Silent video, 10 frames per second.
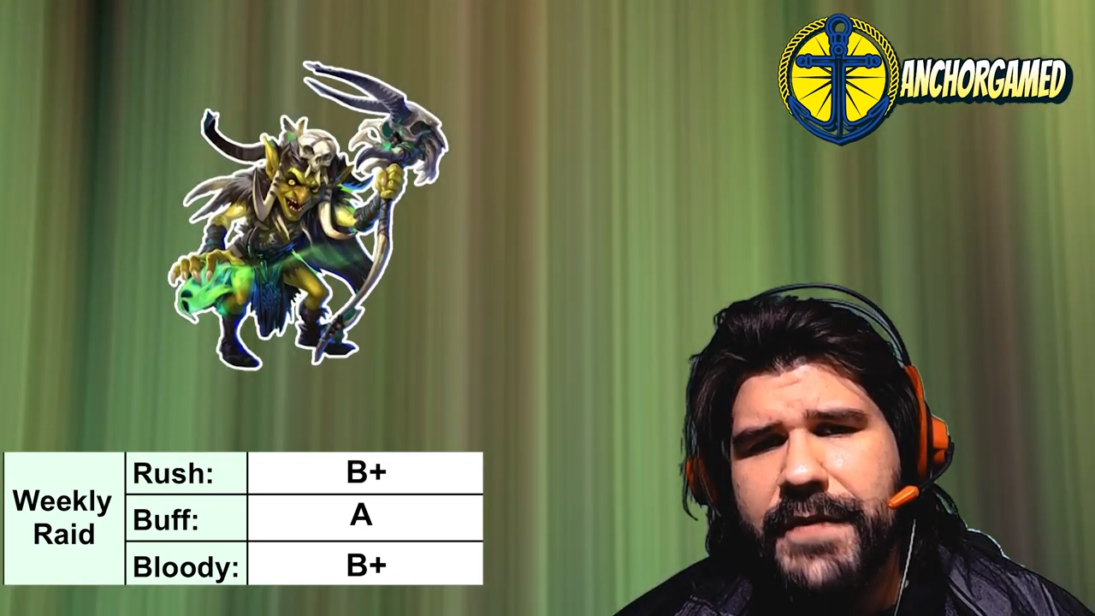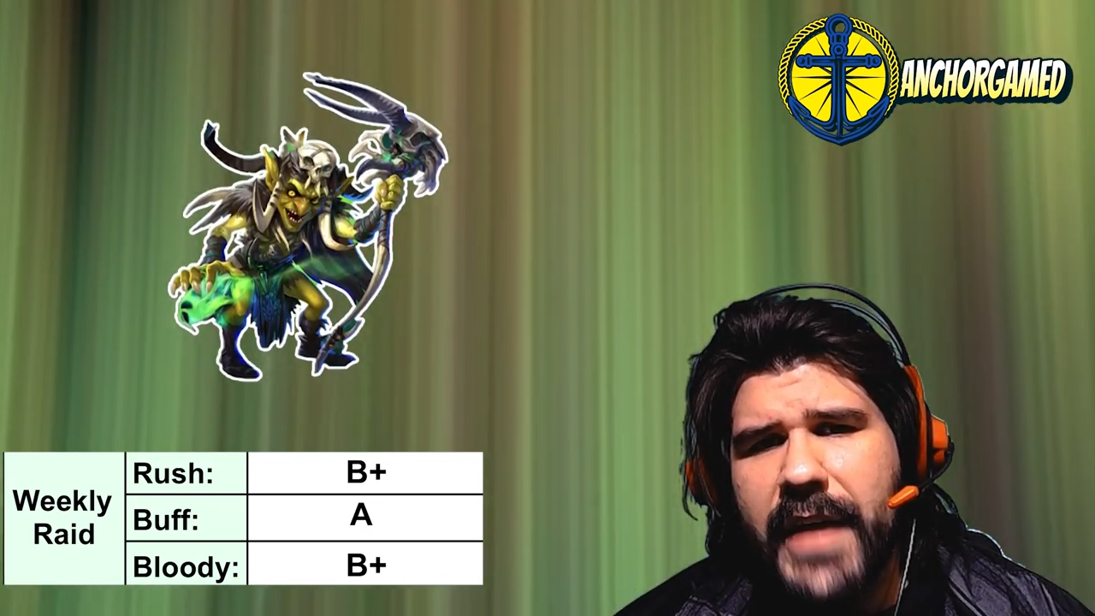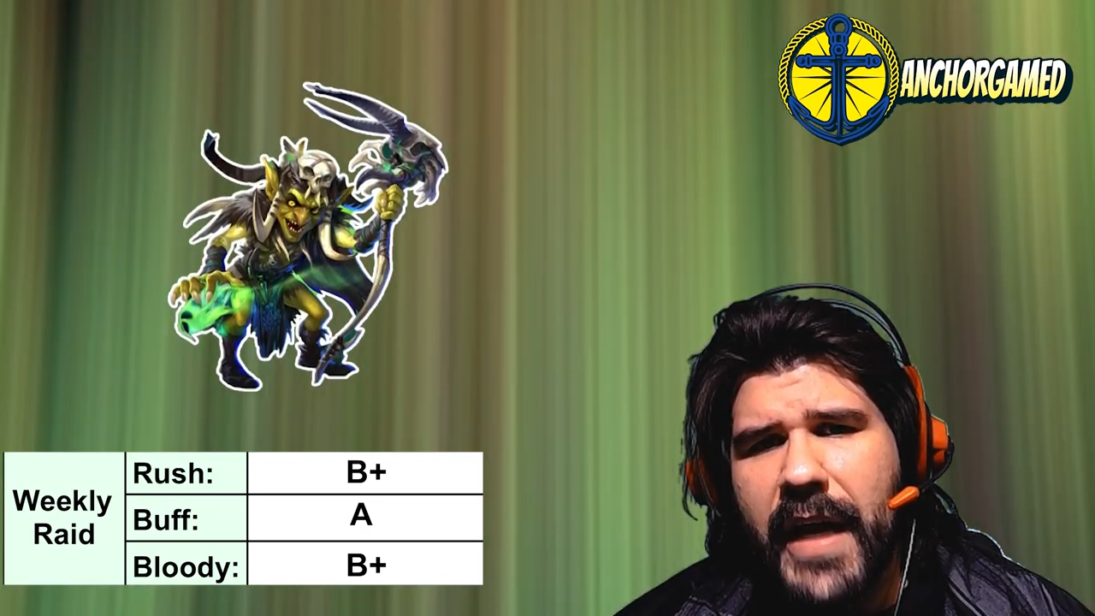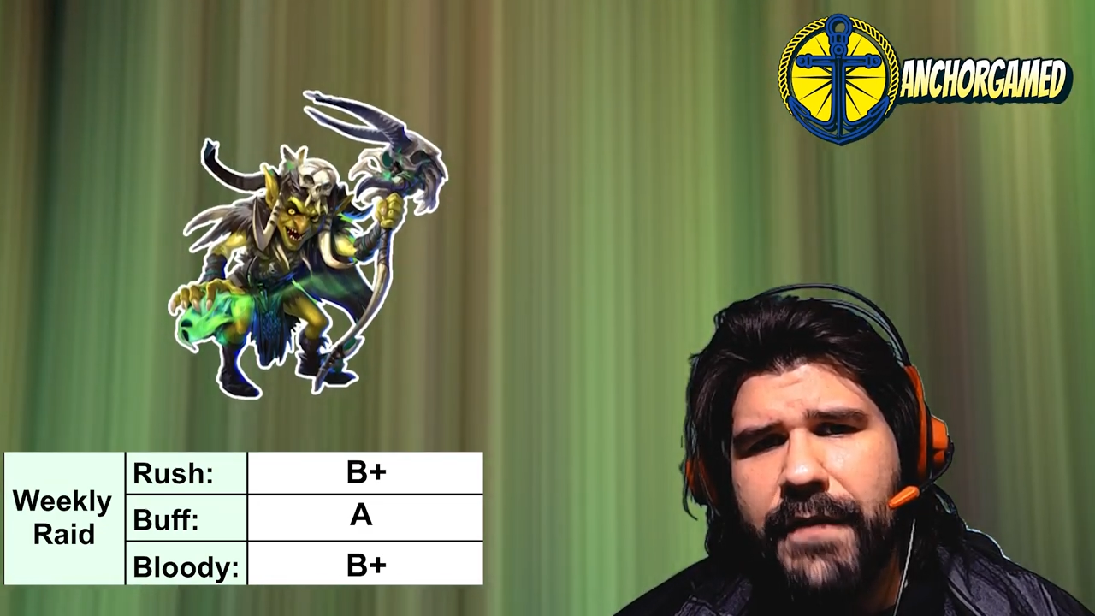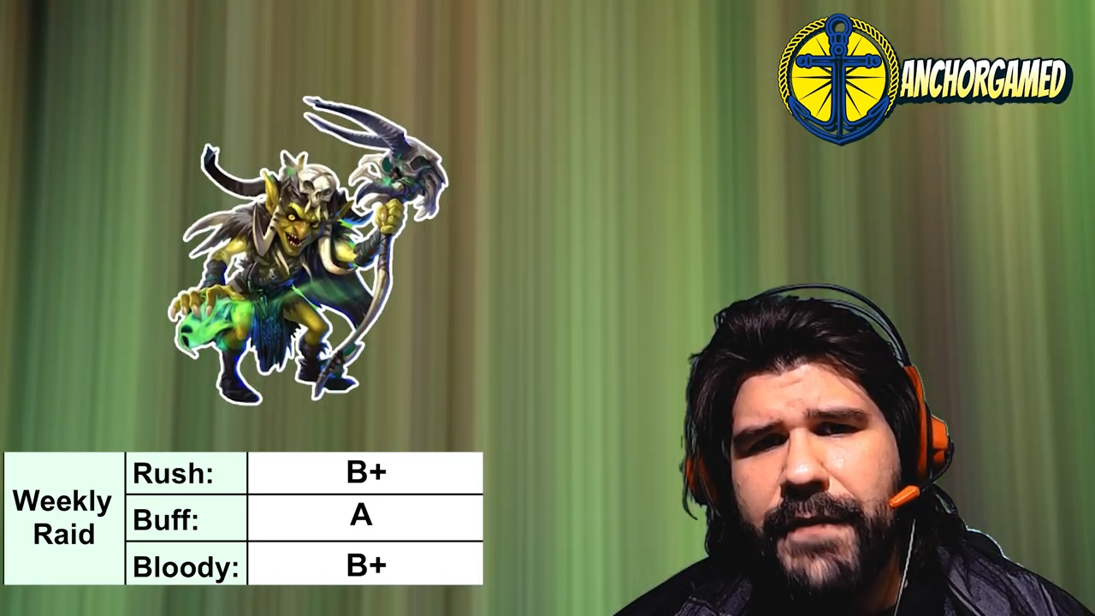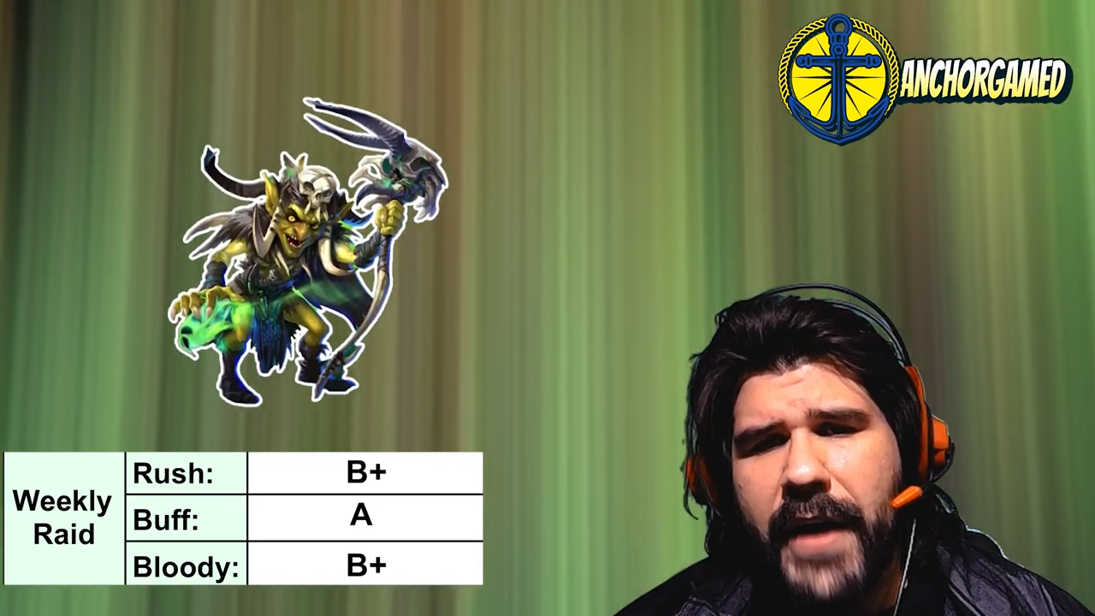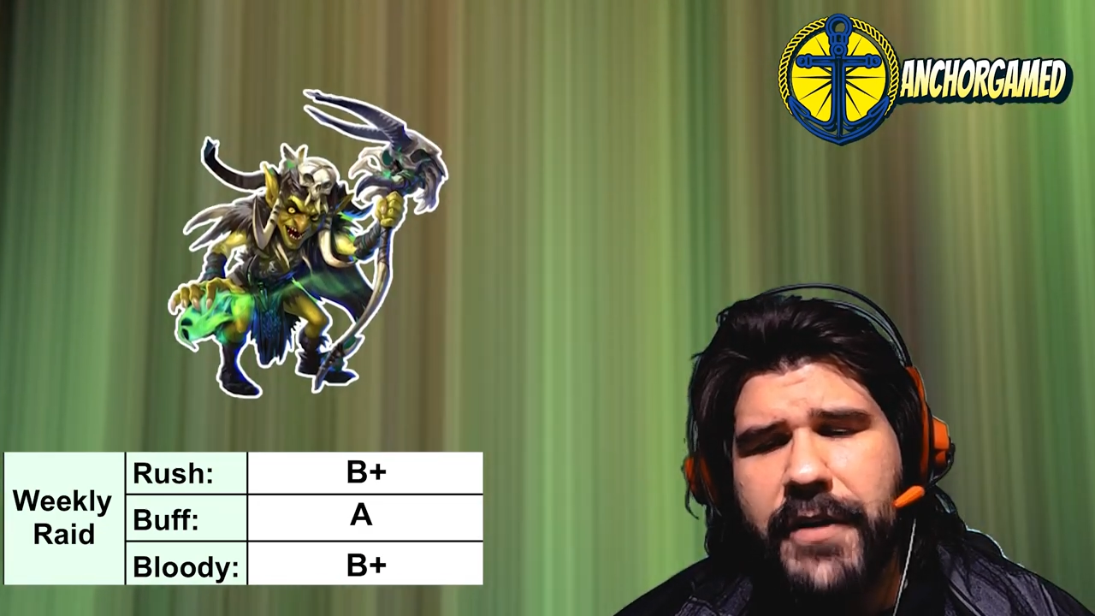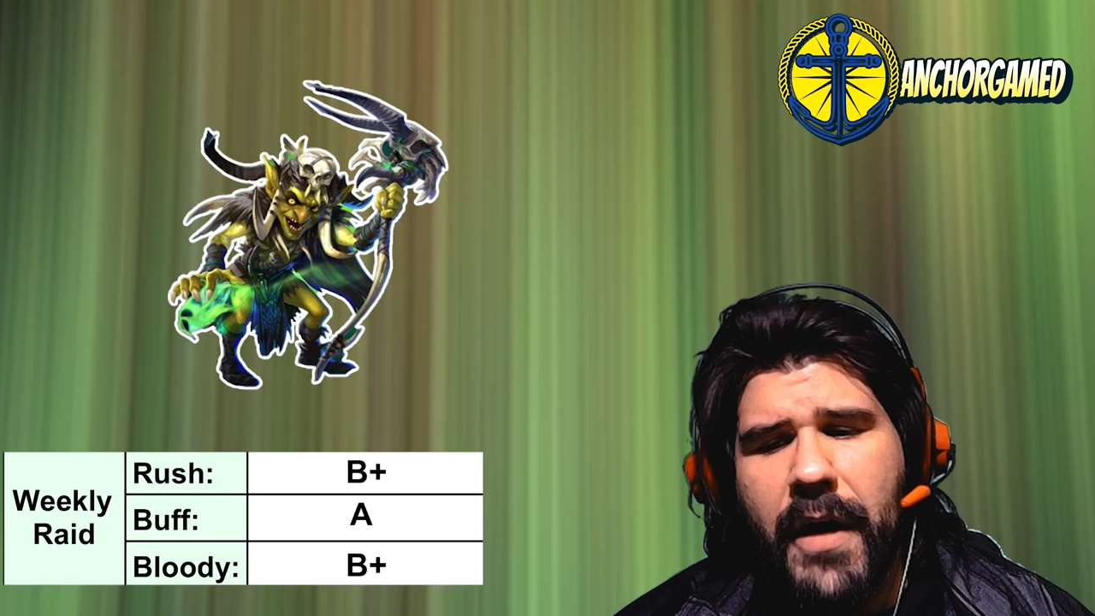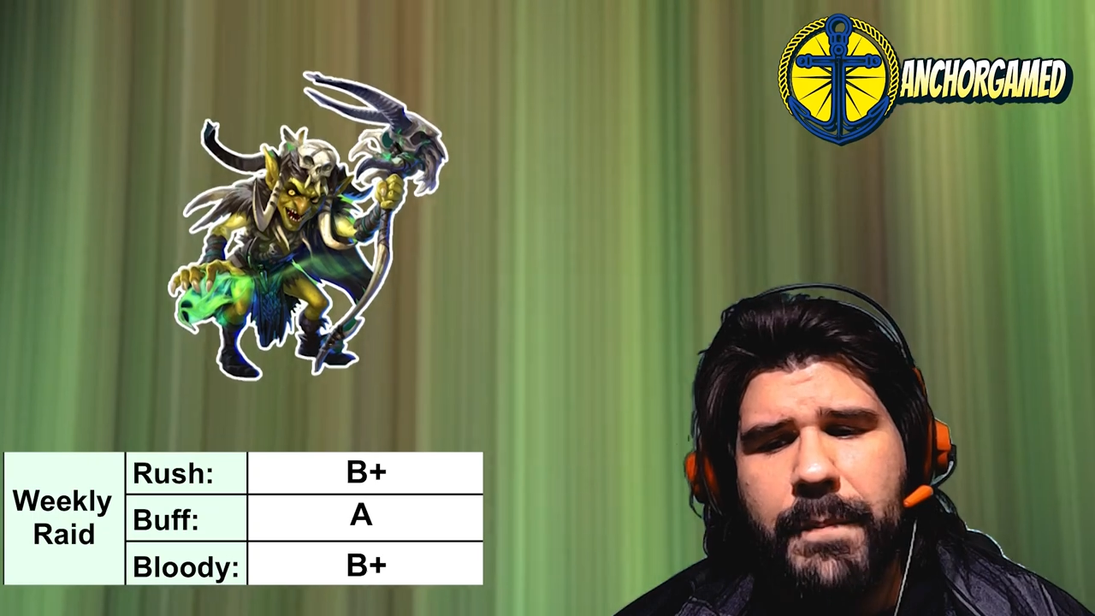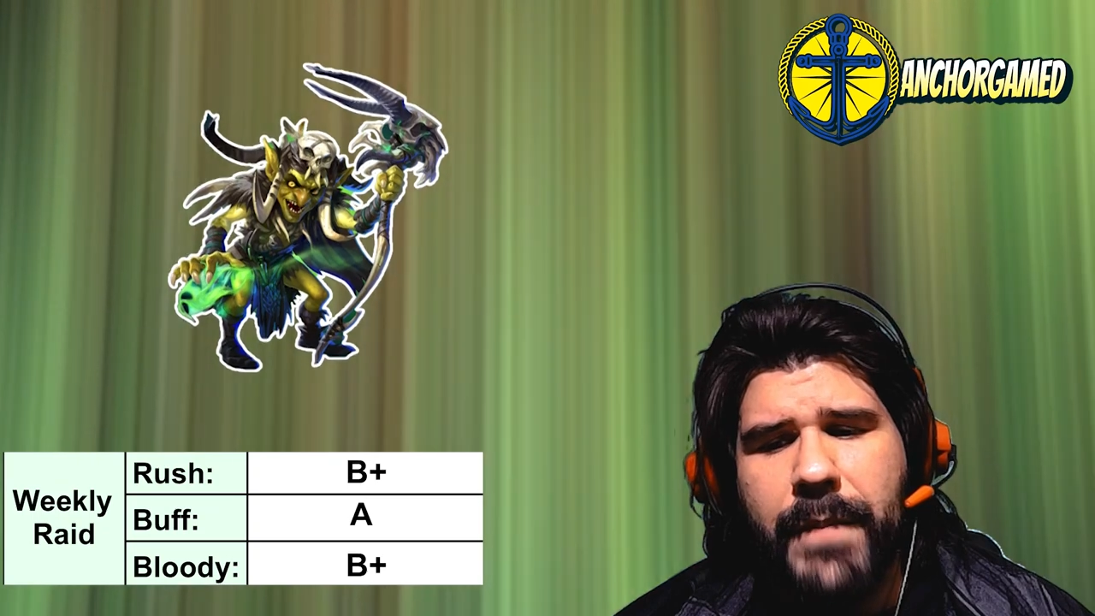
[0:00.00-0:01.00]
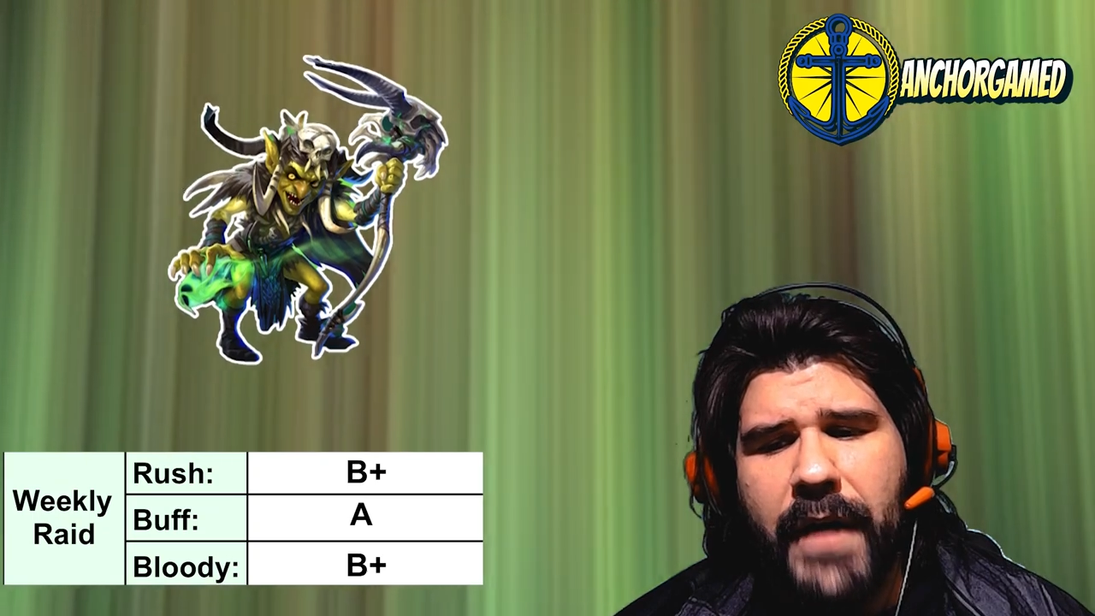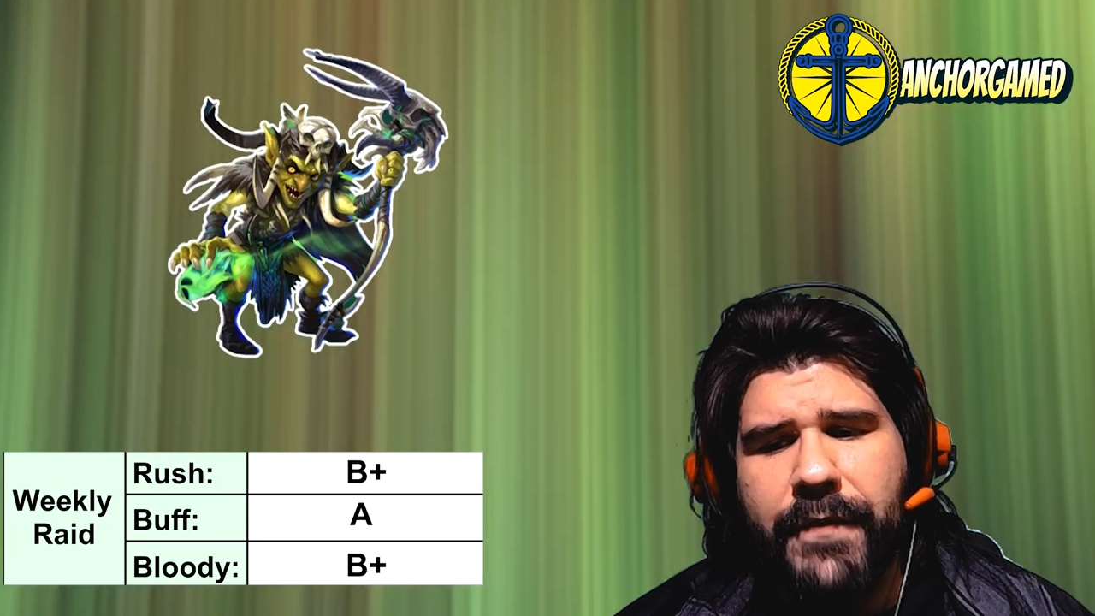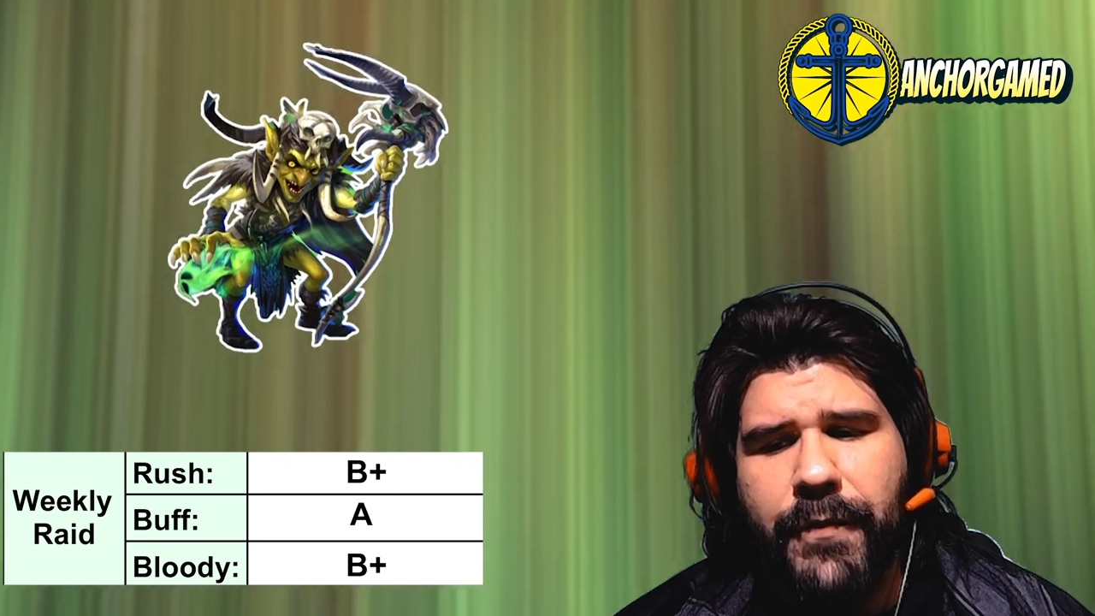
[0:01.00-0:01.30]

side effect on buff.